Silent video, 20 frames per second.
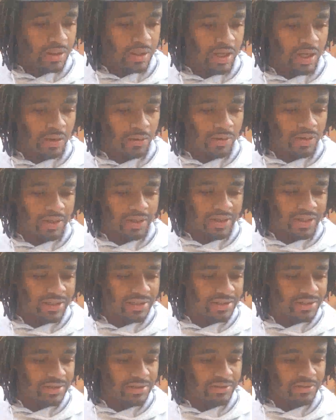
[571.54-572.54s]
Now I want to
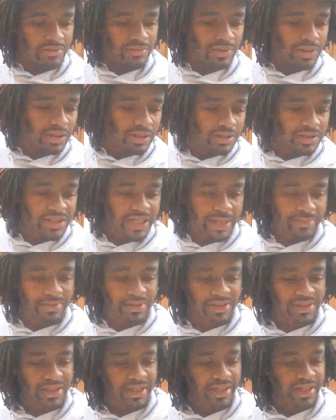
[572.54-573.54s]
get to
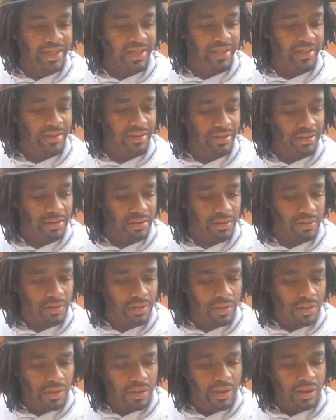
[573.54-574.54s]
chapter 10.
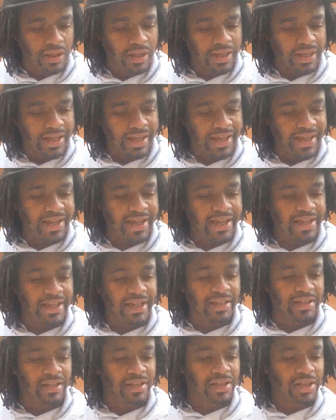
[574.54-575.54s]

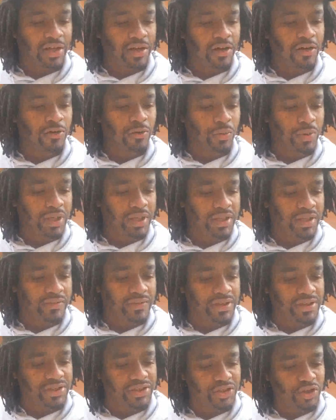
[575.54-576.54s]
And in the third week
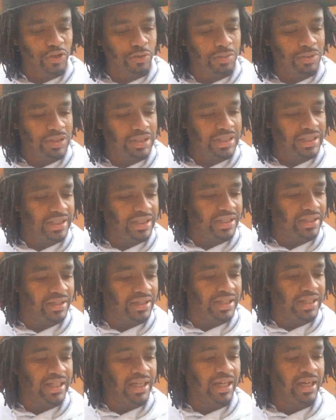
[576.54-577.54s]
of this
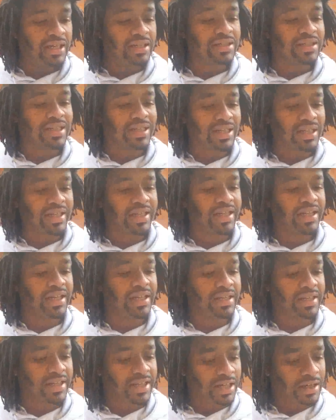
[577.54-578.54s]
Jubilee, the
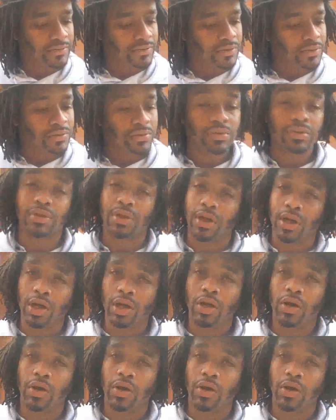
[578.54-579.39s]
unclean devils,